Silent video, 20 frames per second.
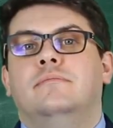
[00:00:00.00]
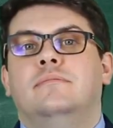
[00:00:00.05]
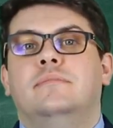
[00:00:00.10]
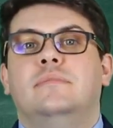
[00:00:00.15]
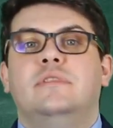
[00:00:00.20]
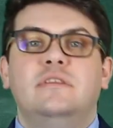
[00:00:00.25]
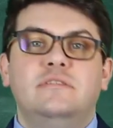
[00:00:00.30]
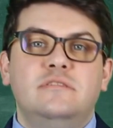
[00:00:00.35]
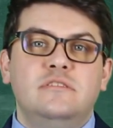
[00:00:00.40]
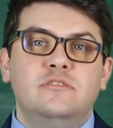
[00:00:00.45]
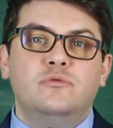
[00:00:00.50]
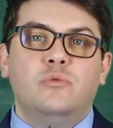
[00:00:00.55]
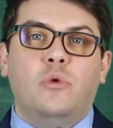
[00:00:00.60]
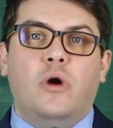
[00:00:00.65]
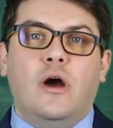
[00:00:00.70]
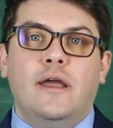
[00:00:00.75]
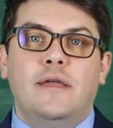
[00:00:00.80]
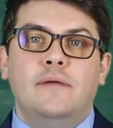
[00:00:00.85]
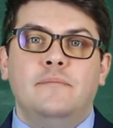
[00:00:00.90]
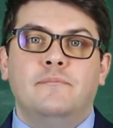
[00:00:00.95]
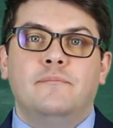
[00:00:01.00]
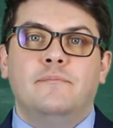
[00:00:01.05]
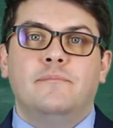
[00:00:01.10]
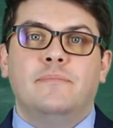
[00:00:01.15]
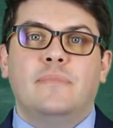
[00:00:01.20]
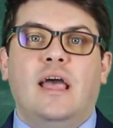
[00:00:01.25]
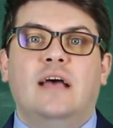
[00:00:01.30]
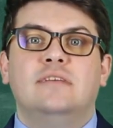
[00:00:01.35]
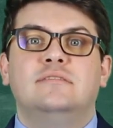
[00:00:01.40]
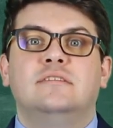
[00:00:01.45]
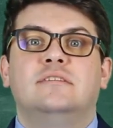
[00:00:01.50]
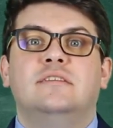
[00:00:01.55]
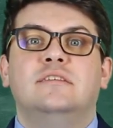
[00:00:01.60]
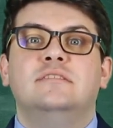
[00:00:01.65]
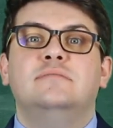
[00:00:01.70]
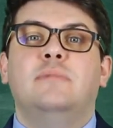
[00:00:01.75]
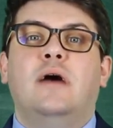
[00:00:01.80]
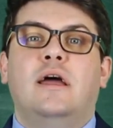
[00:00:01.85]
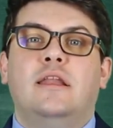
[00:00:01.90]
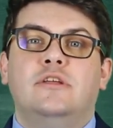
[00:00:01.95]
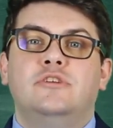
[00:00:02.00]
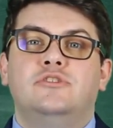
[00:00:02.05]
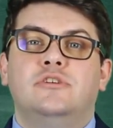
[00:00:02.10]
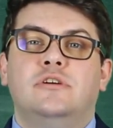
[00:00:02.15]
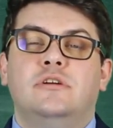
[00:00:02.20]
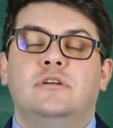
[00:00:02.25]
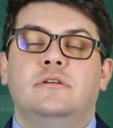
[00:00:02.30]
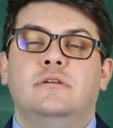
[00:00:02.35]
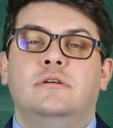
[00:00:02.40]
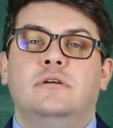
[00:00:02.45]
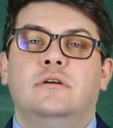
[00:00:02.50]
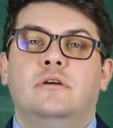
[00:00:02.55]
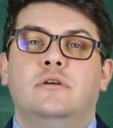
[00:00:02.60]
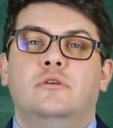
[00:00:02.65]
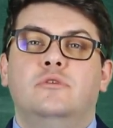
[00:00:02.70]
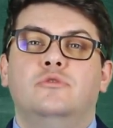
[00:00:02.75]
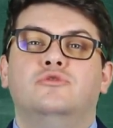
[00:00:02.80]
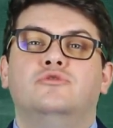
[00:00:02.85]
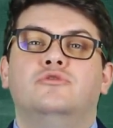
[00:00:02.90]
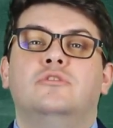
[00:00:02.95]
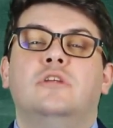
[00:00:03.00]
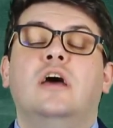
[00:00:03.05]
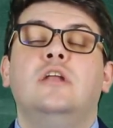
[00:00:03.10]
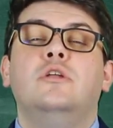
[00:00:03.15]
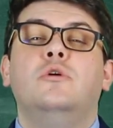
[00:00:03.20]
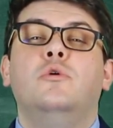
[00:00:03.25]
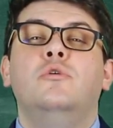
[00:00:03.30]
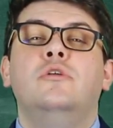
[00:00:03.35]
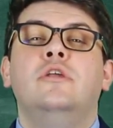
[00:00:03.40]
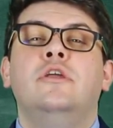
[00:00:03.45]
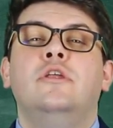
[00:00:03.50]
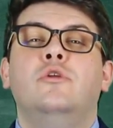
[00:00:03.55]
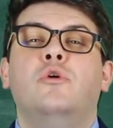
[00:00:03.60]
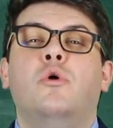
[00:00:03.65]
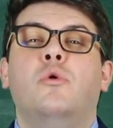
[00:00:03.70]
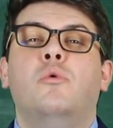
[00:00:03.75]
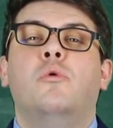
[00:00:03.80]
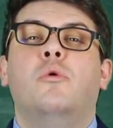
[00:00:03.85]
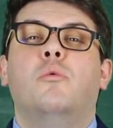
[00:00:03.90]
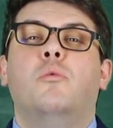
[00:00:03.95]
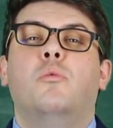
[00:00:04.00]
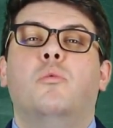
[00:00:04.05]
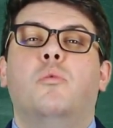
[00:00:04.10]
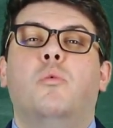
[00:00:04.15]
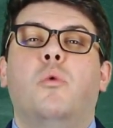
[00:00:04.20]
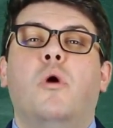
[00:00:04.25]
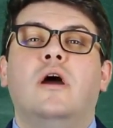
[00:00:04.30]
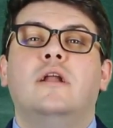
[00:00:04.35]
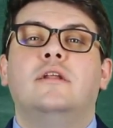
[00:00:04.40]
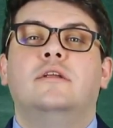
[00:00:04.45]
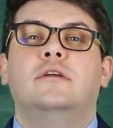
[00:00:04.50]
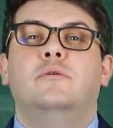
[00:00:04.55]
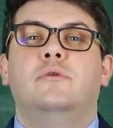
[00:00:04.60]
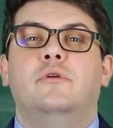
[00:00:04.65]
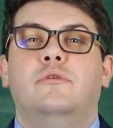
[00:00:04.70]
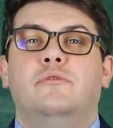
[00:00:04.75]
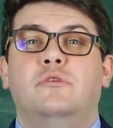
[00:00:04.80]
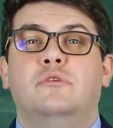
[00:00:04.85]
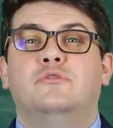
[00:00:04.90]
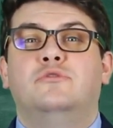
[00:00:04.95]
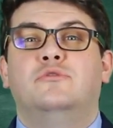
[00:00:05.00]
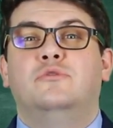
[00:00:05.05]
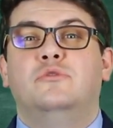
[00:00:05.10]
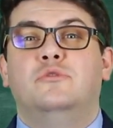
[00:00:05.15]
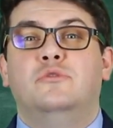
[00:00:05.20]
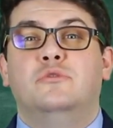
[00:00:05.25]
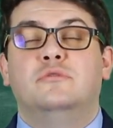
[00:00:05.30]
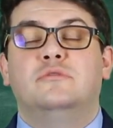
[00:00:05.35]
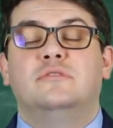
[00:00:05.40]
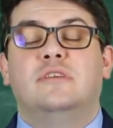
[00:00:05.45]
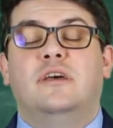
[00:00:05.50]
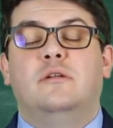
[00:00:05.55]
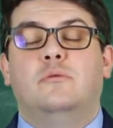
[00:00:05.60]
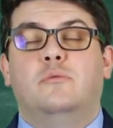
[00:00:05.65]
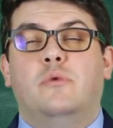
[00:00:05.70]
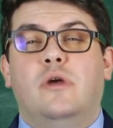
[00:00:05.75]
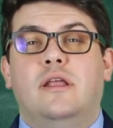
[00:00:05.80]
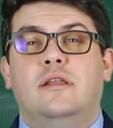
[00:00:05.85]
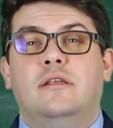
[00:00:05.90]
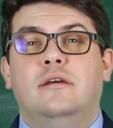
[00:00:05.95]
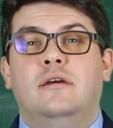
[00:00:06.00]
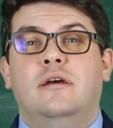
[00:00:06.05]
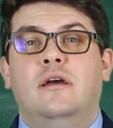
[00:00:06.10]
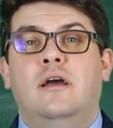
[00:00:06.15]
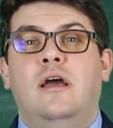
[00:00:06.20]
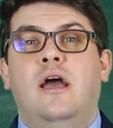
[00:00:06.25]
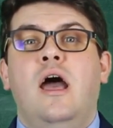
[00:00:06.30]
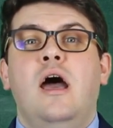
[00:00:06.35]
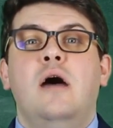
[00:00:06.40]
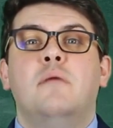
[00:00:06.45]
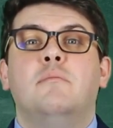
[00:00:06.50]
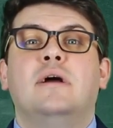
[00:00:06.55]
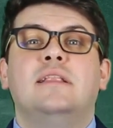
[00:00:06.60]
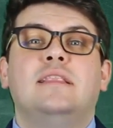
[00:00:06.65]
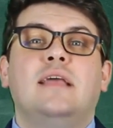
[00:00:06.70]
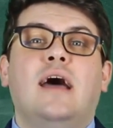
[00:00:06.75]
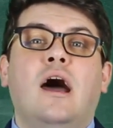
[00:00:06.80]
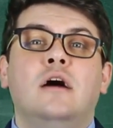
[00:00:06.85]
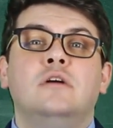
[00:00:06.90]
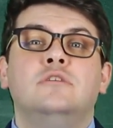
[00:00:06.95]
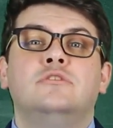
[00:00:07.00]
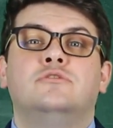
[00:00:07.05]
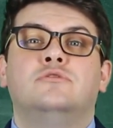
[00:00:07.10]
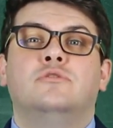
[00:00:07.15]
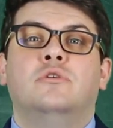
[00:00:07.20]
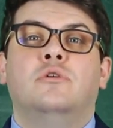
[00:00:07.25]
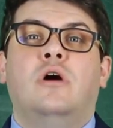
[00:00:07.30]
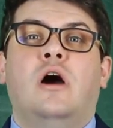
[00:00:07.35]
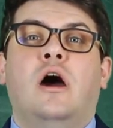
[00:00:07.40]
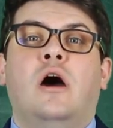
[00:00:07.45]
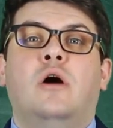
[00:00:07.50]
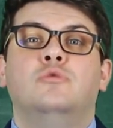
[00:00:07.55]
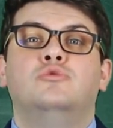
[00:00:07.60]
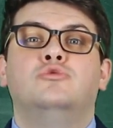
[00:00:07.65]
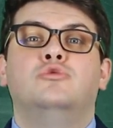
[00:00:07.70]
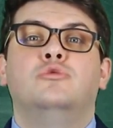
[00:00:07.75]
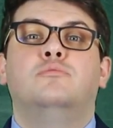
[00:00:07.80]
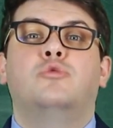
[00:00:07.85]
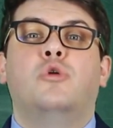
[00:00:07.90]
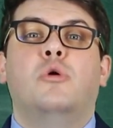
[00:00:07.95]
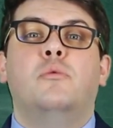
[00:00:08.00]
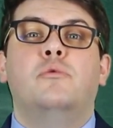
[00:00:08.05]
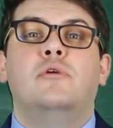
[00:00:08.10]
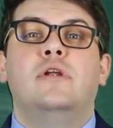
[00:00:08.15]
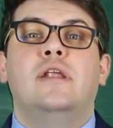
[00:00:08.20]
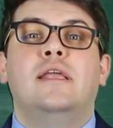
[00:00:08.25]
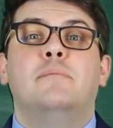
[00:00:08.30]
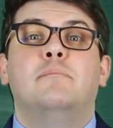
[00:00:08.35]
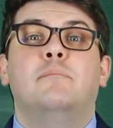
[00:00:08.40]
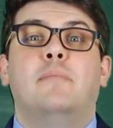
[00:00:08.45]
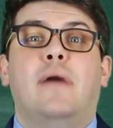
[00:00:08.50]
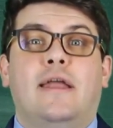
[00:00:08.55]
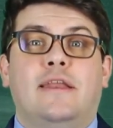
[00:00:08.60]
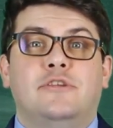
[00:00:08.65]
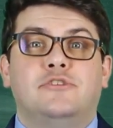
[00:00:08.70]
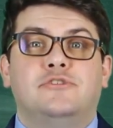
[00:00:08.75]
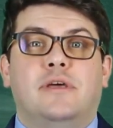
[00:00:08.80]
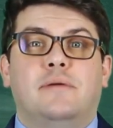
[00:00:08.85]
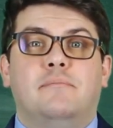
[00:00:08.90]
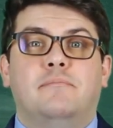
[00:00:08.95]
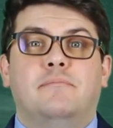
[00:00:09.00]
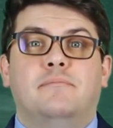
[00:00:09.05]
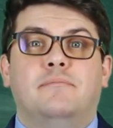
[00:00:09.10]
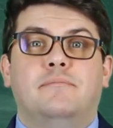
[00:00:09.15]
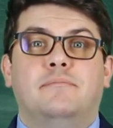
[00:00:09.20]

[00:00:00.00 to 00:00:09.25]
This is why, as a test manager, you should not only know what reviews to use and when, but also how to properly manage them.